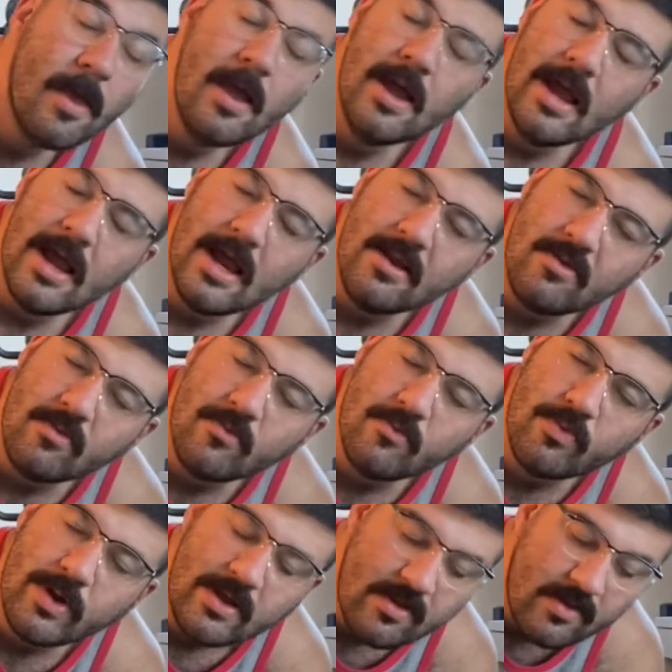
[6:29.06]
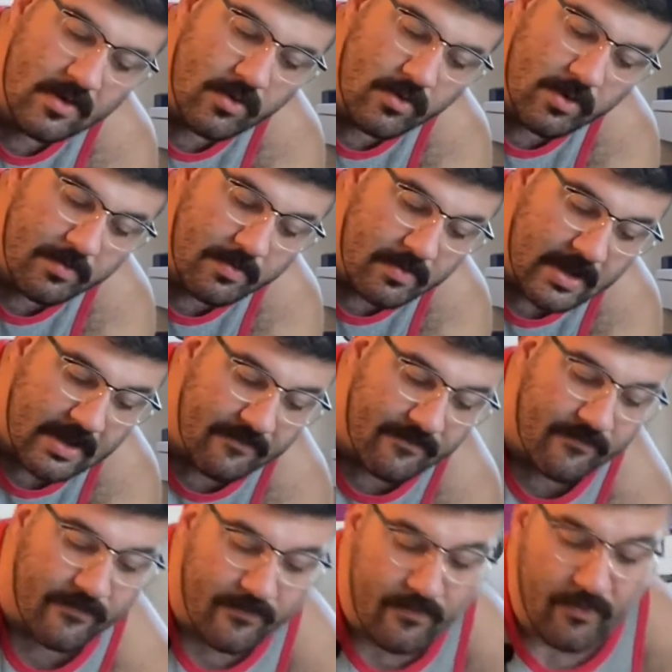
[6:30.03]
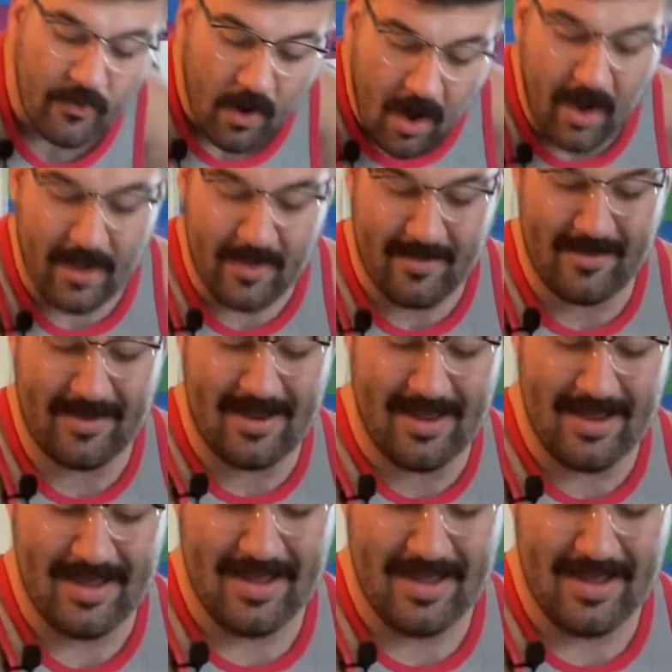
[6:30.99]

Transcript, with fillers: it's we still could get frost